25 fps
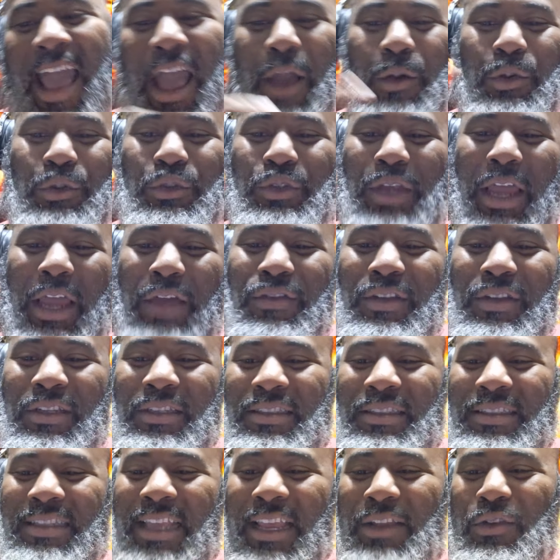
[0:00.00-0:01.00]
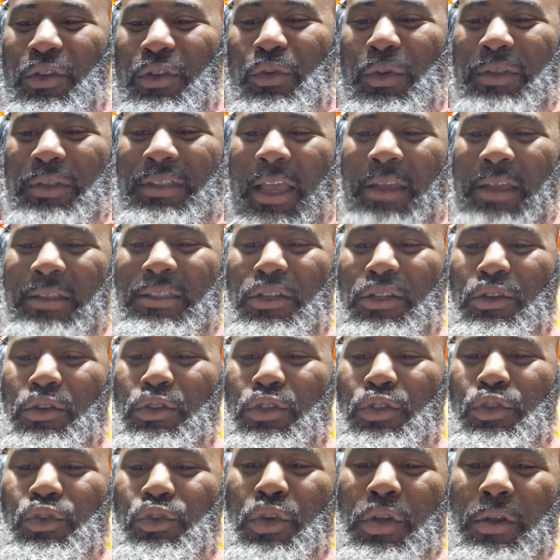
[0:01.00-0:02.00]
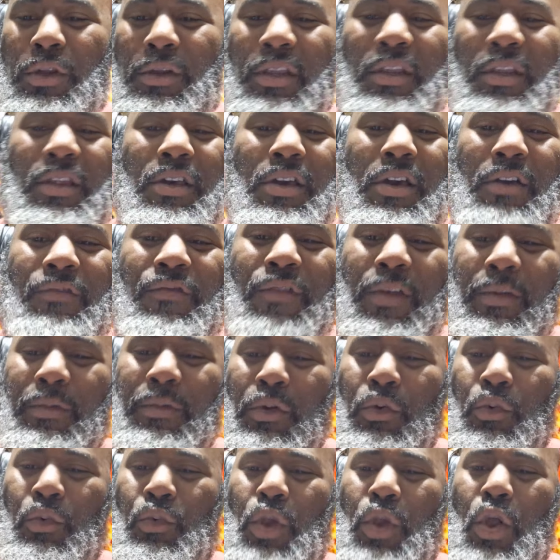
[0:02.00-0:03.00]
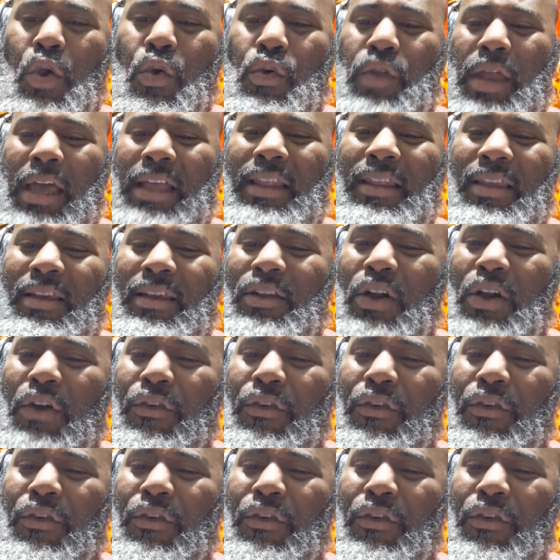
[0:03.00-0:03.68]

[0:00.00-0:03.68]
I was driving in St. Louis one time. I seen a strip club from the road. I looked